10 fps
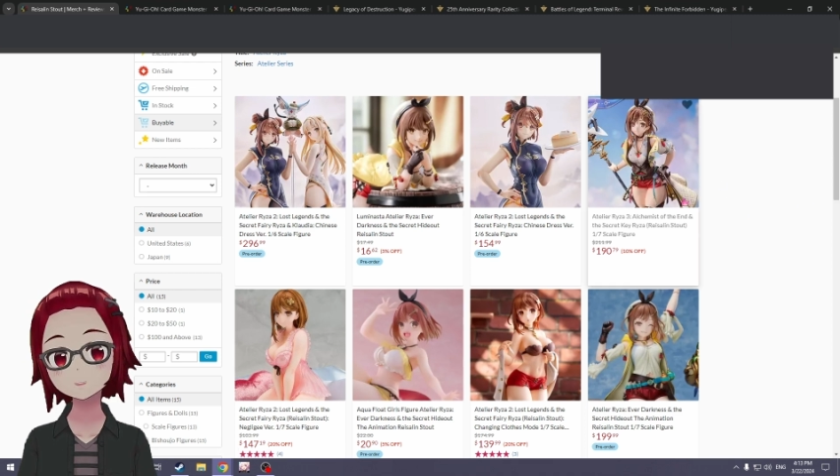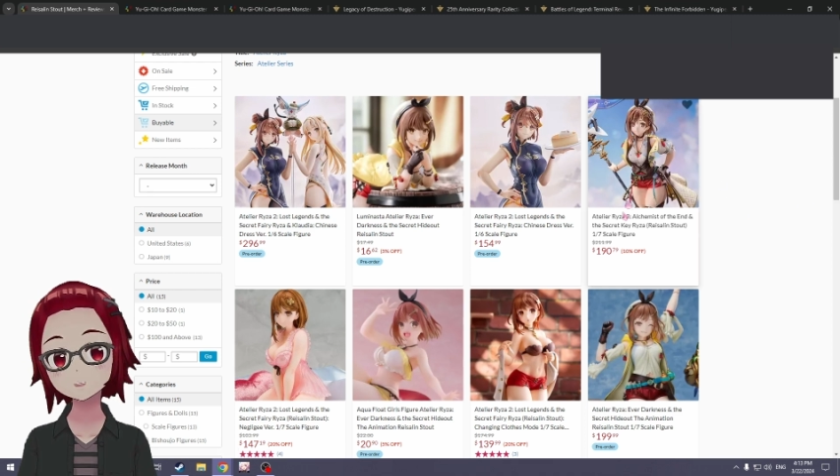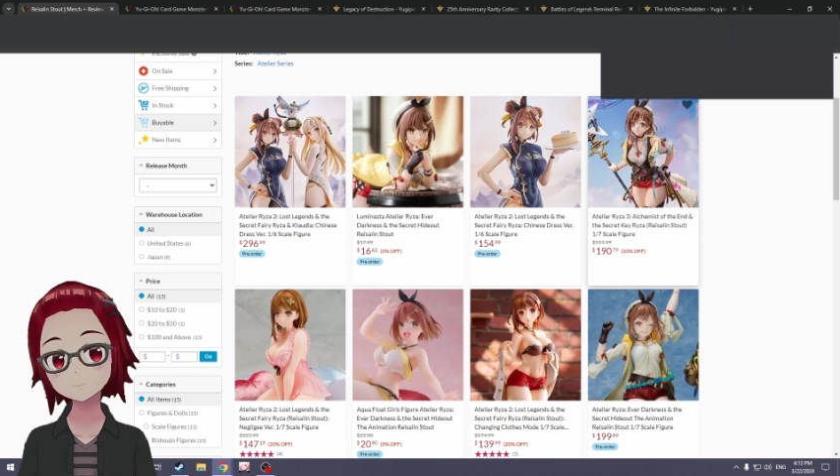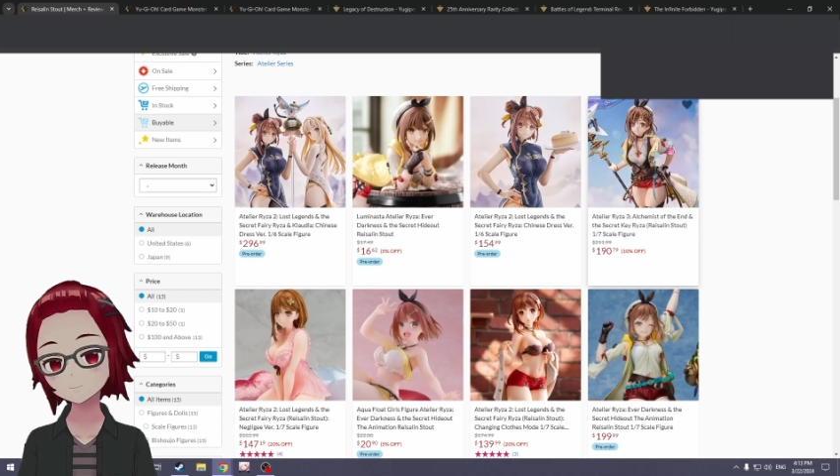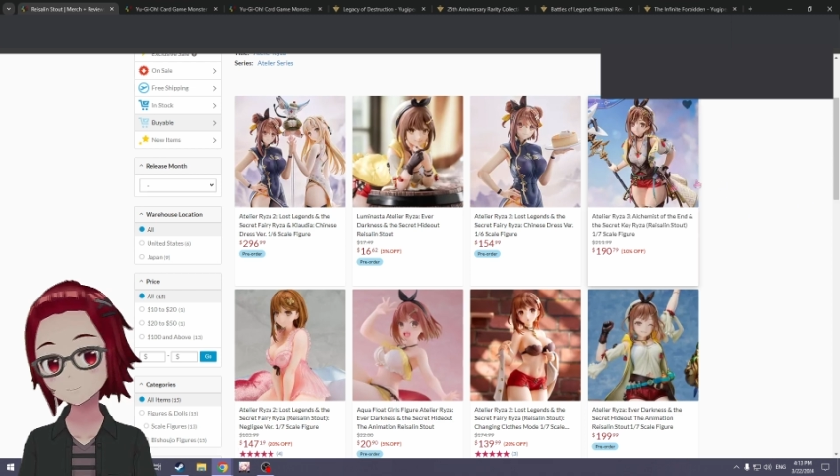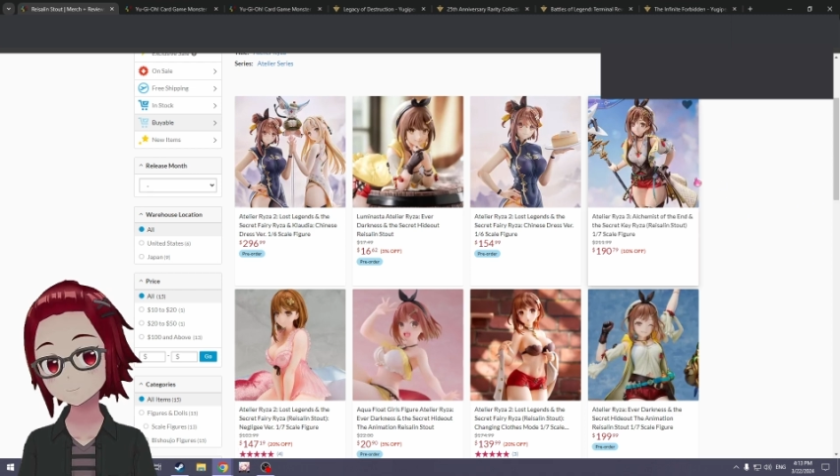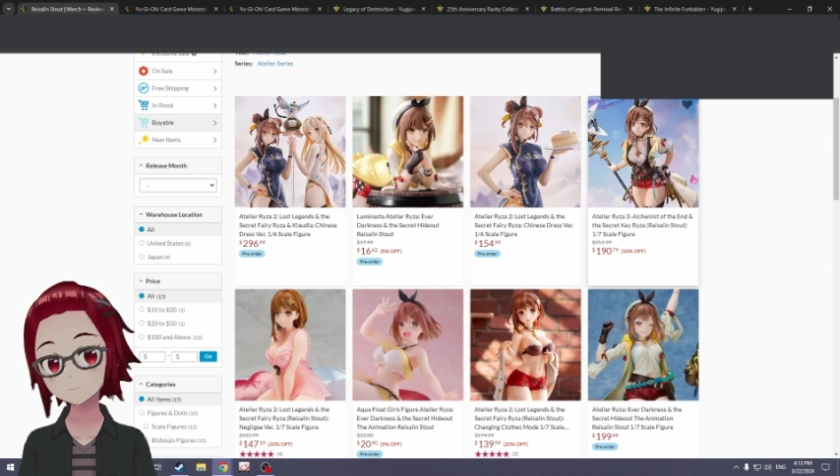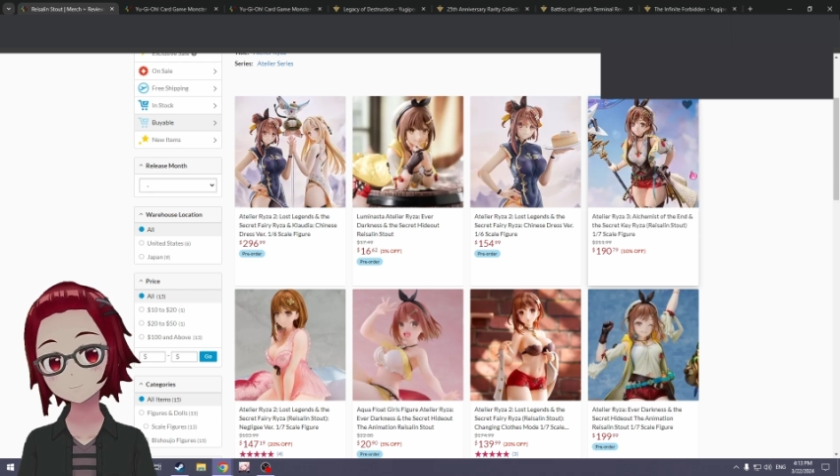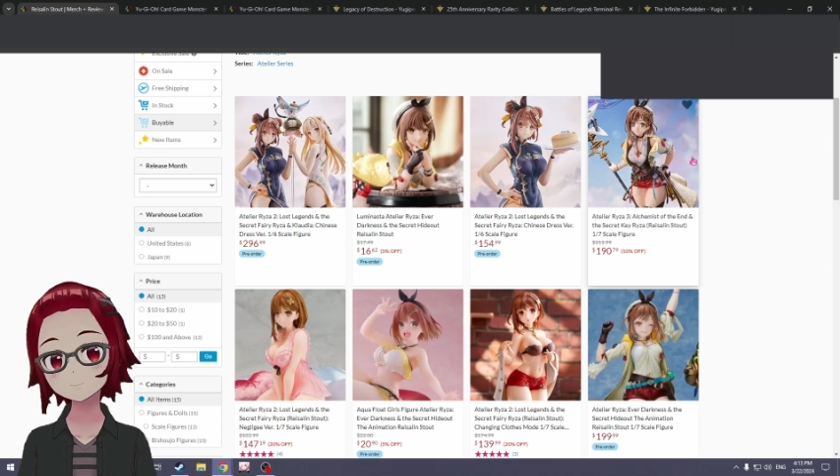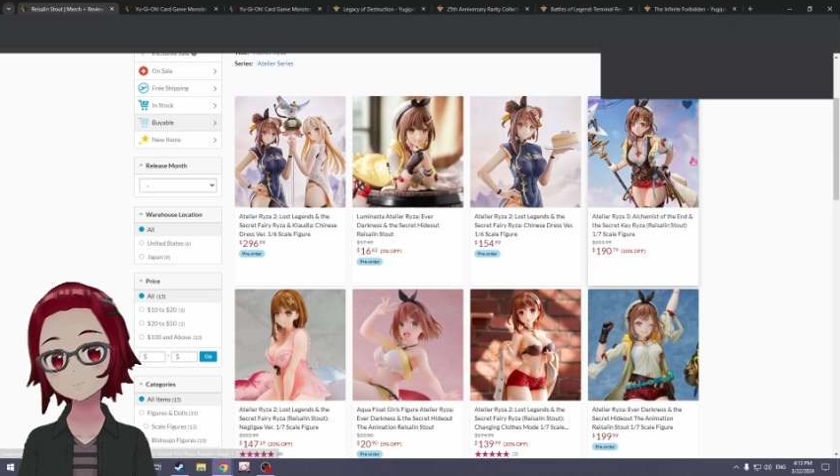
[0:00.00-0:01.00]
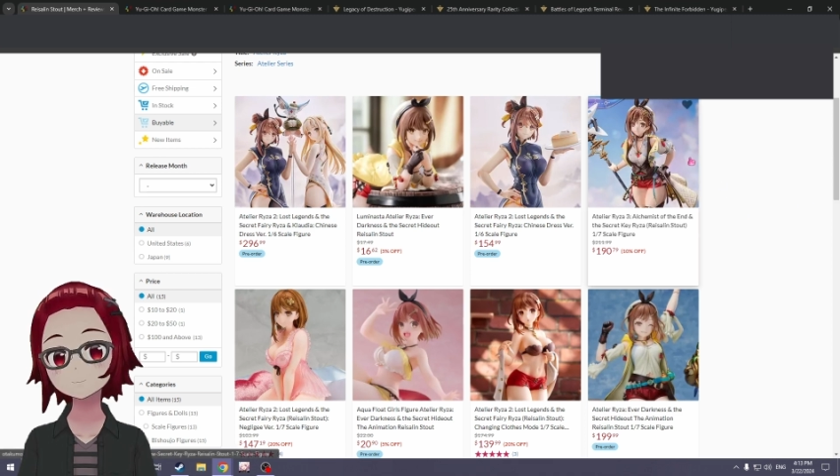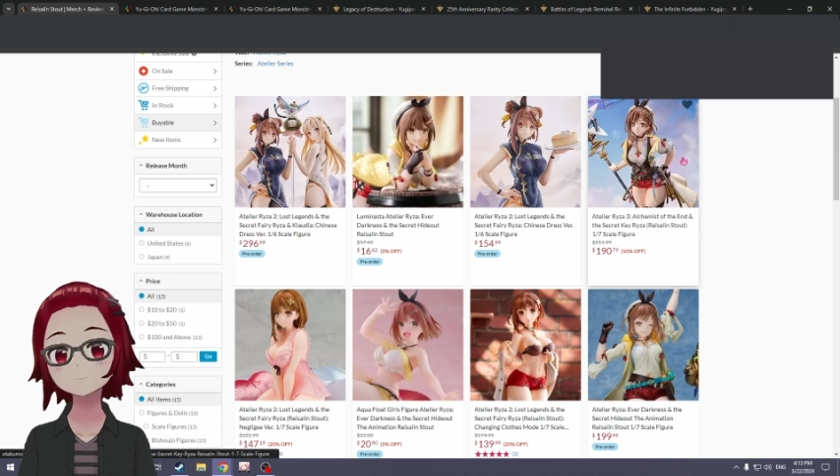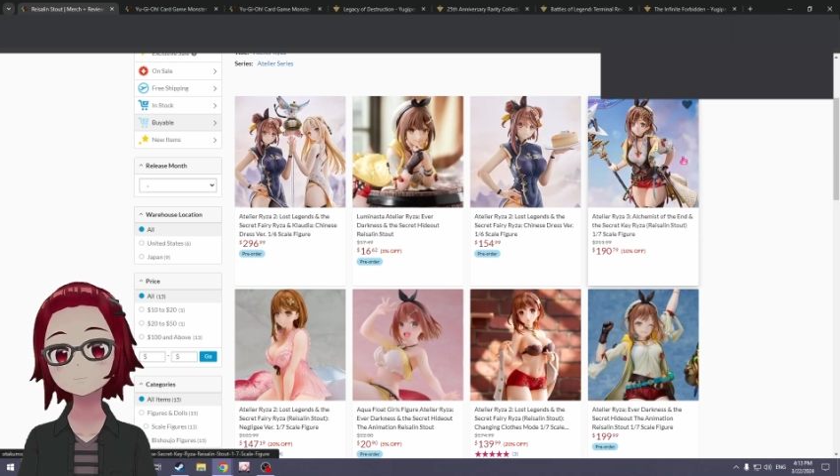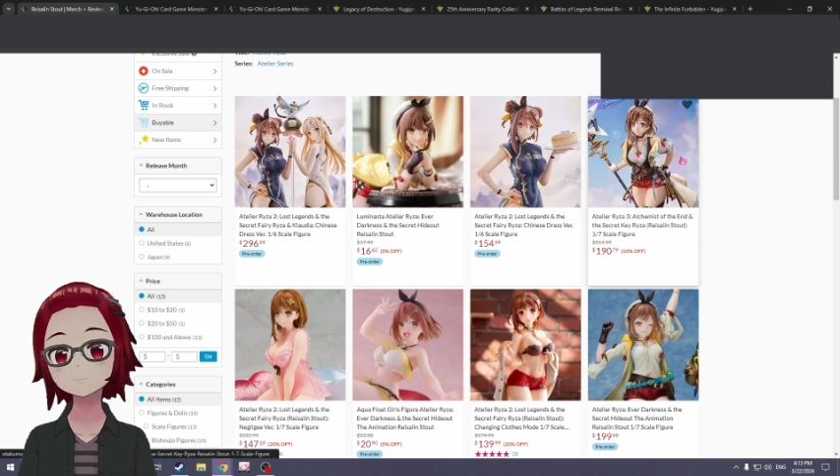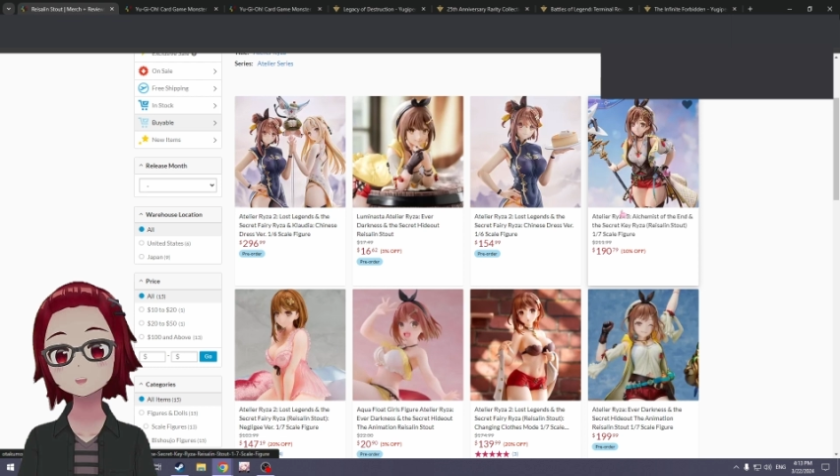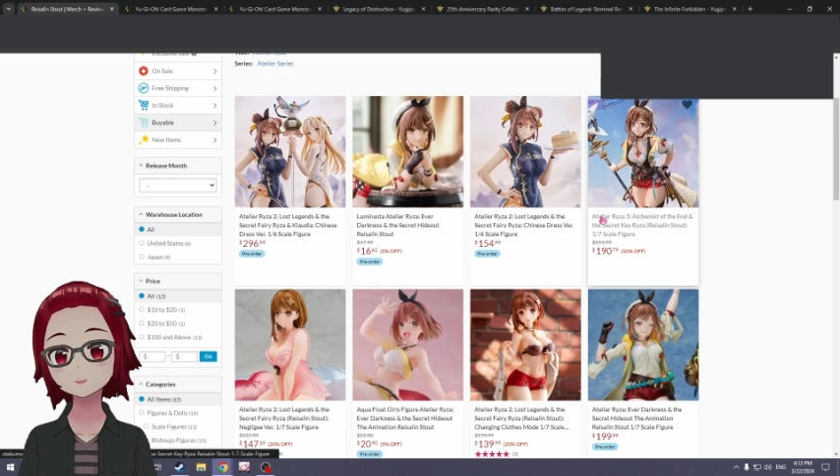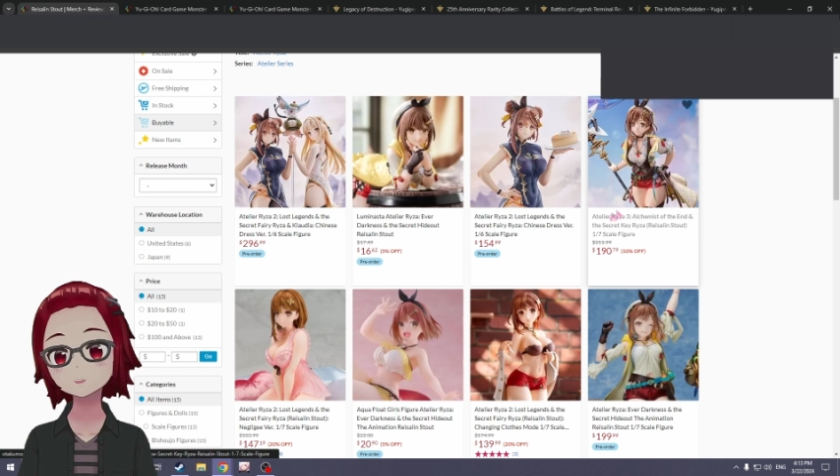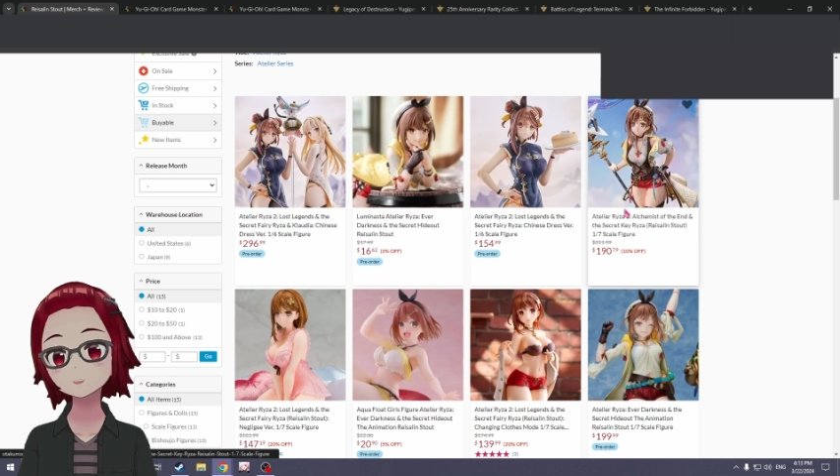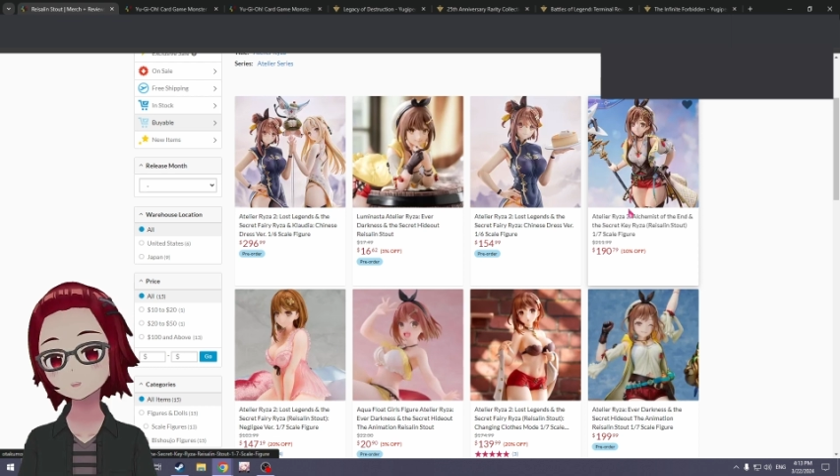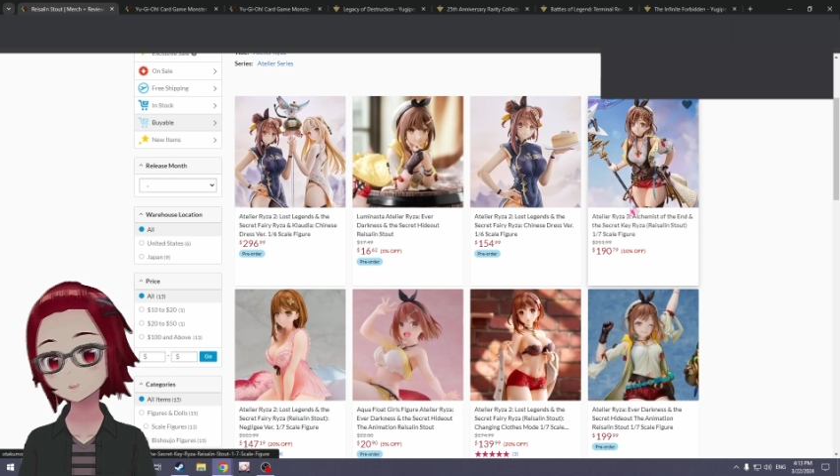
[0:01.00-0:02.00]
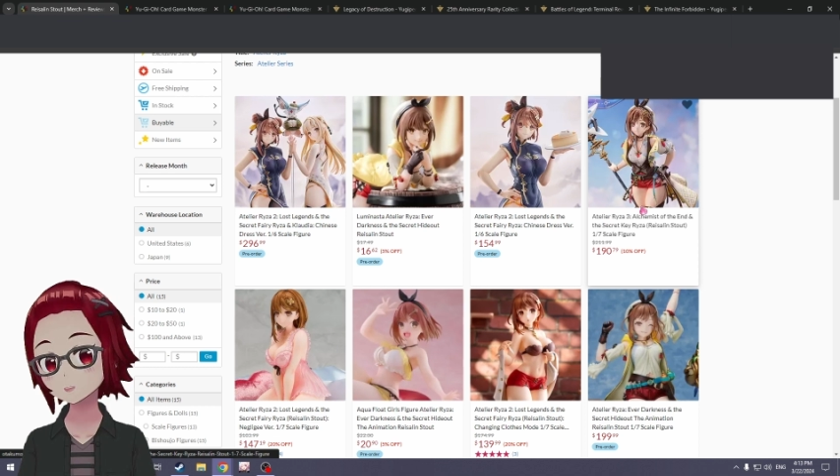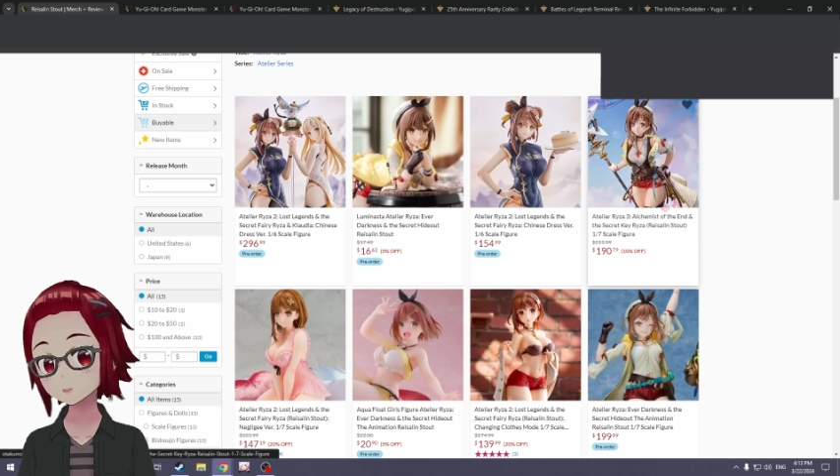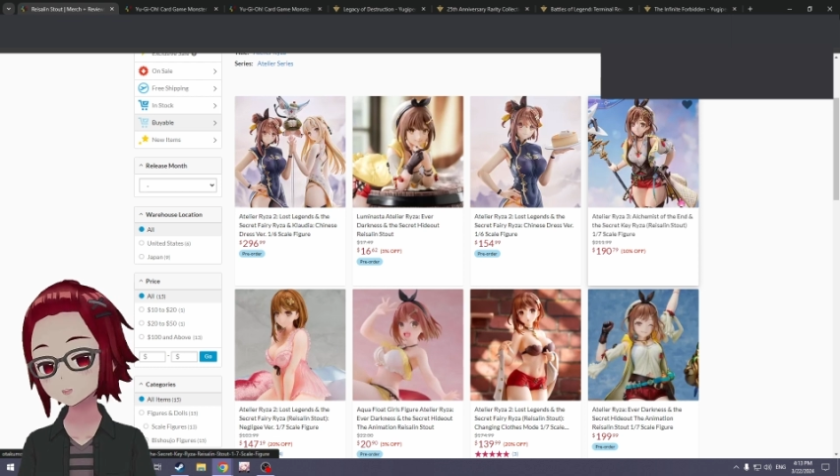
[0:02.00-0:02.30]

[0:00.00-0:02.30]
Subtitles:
but I think she was shipped already